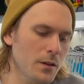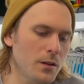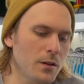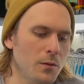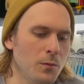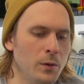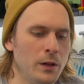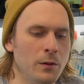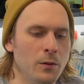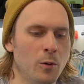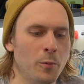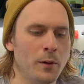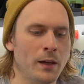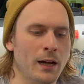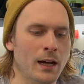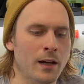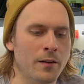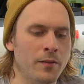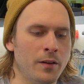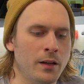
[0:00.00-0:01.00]
We will be
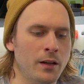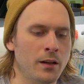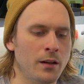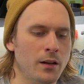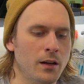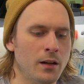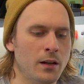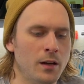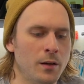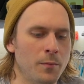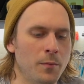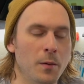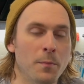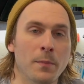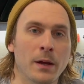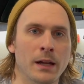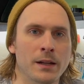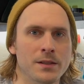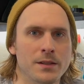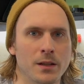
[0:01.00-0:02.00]
having
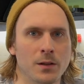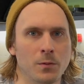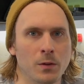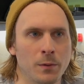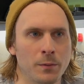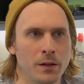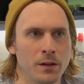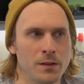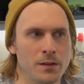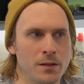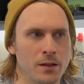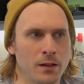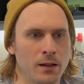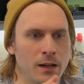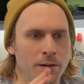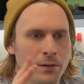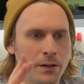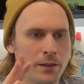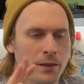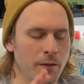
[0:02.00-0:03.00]
men's and women's in
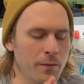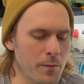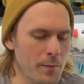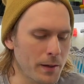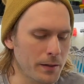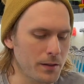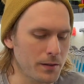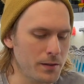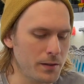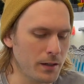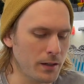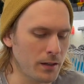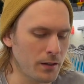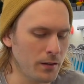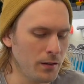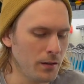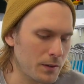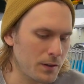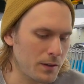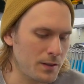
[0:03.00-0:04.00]
everything I'm about to
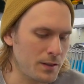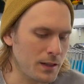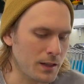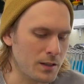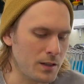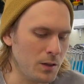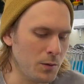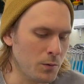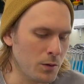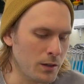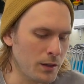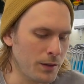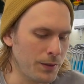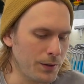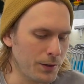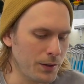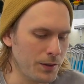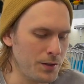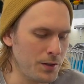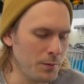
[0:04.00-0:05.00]
say. 61 and
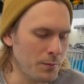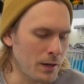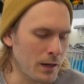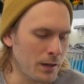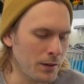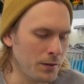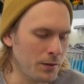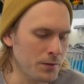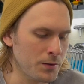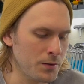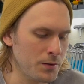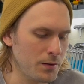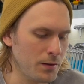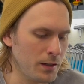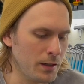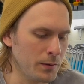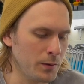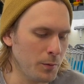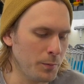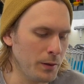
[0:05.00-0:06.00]
32 miles.
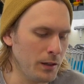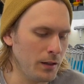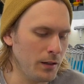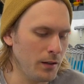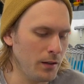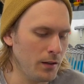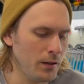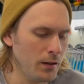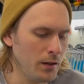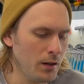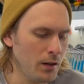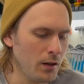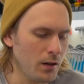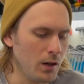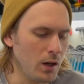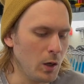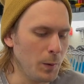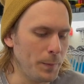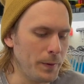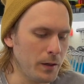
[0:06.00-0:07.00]
There will be
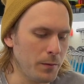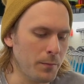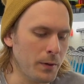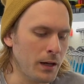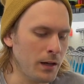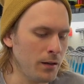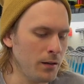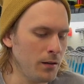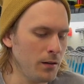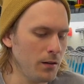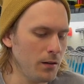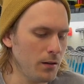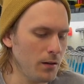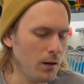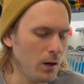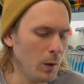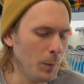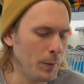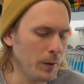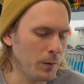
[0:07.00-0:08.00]
open men,
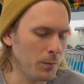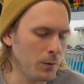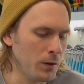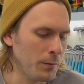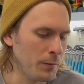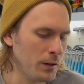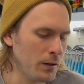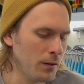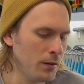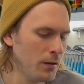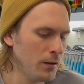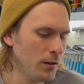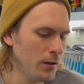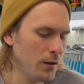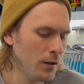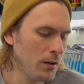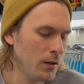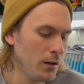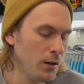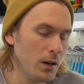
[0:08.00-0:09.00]
open women,
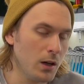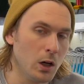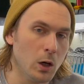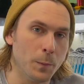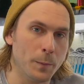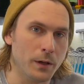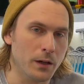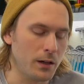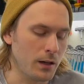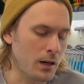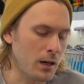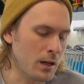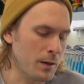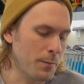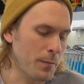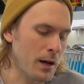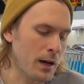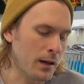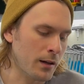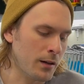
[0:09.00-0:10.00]
open
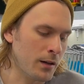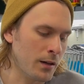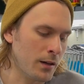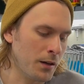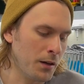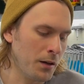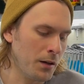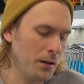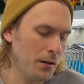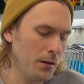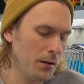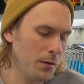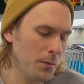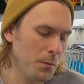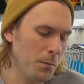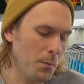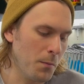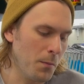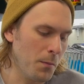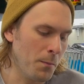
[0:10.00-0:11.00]
non-binary,
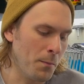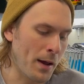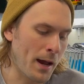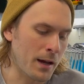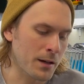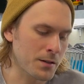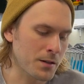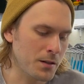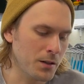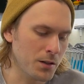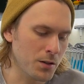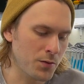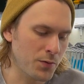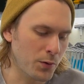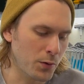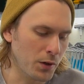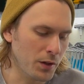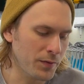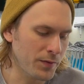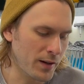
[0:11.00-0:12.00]
masters
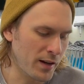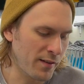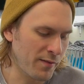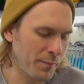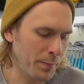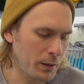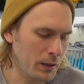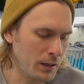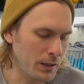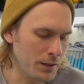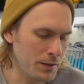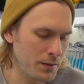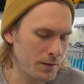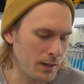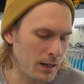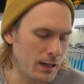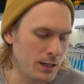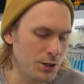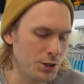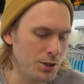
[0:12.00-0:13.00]
45
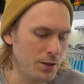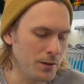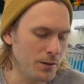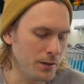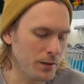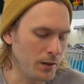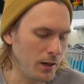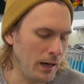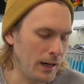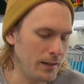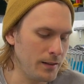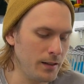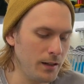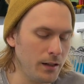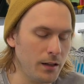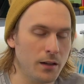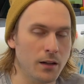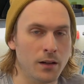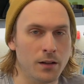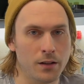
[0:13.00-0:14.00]
plus, and junior
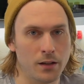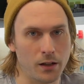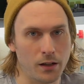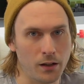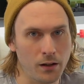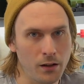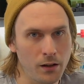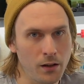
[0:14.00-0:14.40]
18 and under.